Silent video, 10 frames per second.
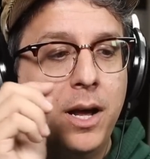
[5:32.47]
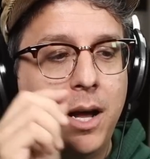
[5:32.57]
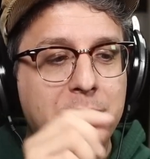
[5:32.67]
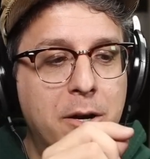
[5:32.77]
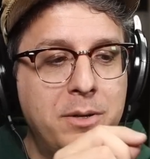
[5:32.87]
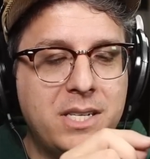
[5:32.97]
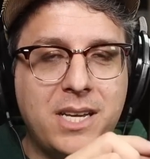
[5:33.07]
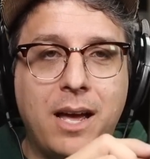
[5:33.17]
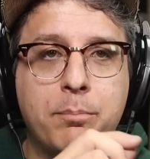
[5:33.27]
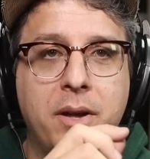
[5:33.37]
I'm going to
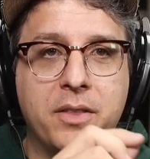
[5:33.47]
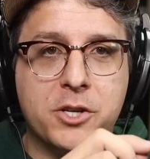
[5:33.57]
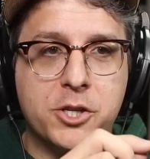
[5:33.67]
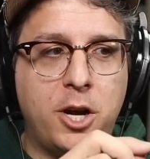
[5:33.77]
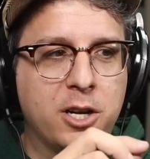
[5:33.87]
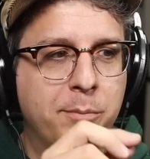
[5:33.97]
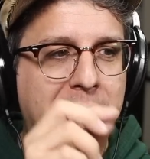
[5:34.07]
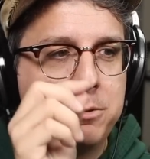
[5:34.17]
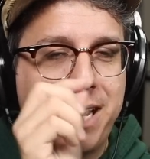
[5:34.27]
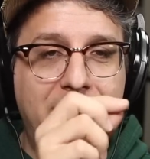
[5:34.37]
tap on the shock
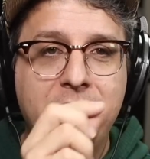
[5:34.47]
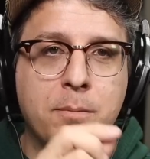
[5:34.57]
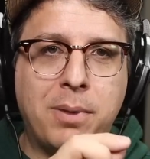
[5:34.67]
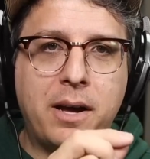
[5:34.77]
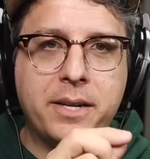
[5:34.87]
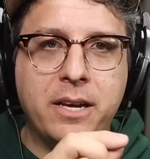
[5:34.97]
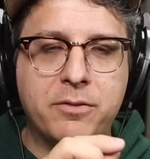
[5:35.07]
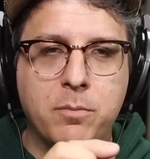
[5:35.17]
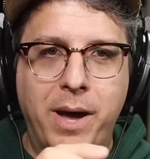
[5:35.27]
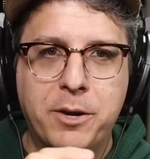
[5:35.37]
mount and the body of
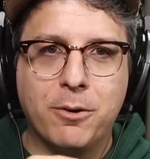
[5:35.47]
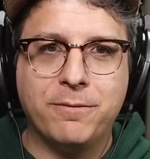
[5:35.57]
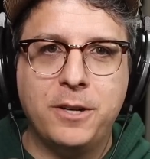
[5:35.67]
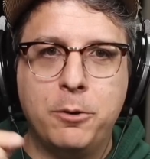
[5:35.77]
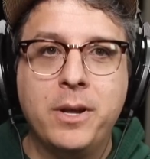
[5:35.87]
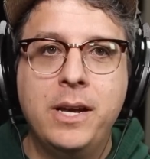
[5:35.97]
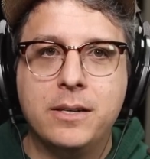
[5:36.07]
the microphone